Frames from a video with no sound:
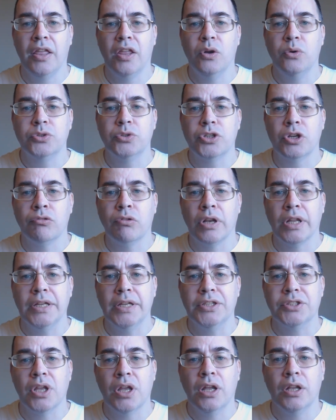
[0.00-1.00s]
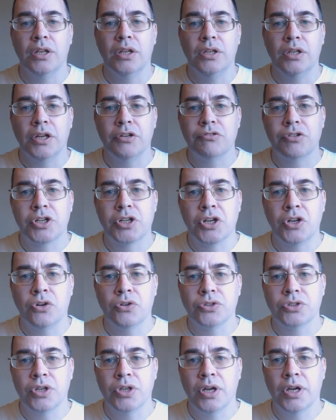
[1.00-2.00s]
they also release nitrogen
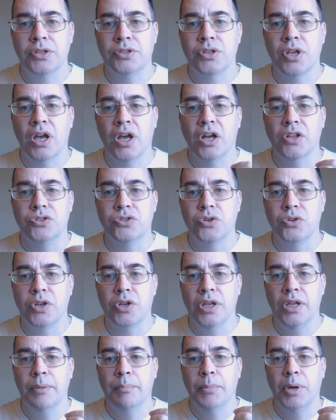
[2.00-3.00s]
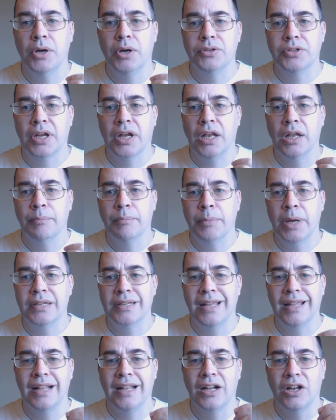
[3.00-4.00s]
oxides and sooty particulate matter,